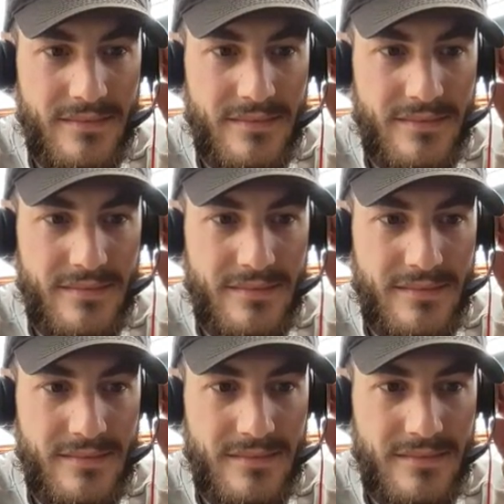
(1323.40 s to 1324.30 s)

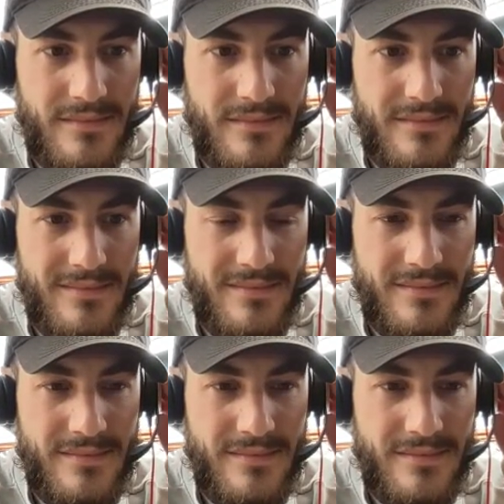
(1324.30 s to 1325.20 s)

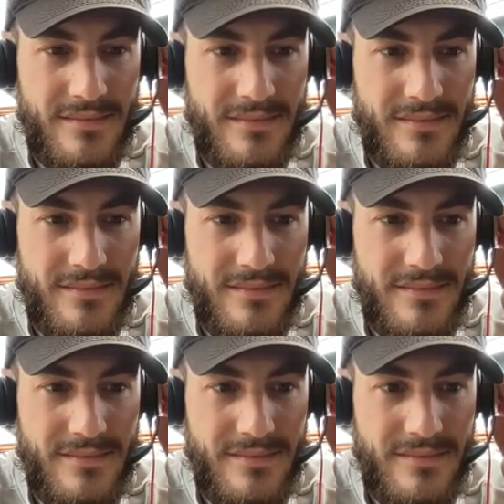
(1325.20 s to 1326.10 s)

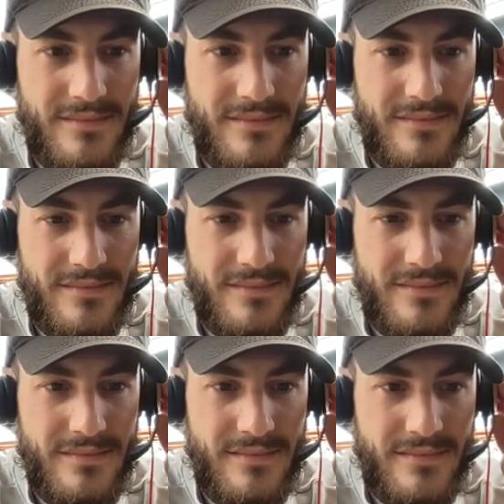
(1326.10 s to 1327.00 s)

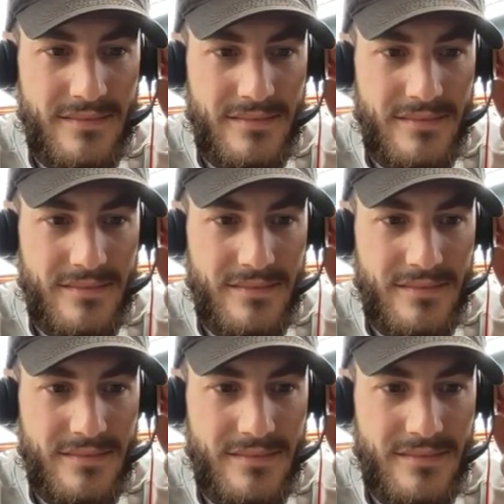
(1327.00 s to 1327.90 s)

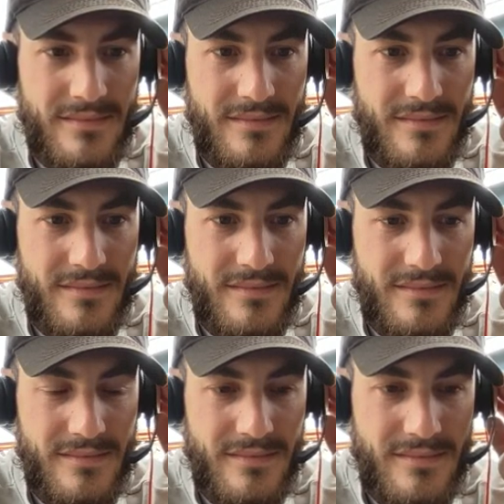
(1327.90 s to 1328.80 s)

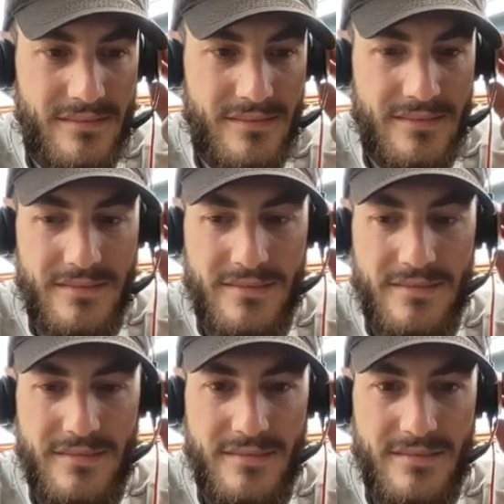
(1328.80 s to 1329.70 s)

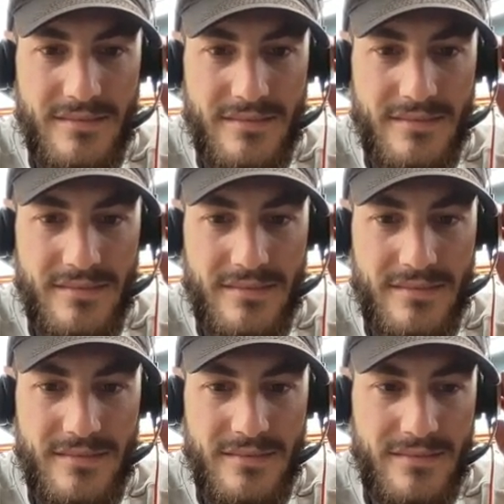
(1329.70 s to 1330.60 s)

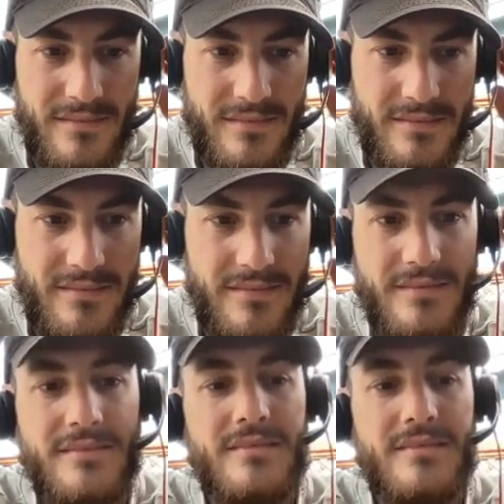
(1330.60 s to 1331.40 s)
[no speech]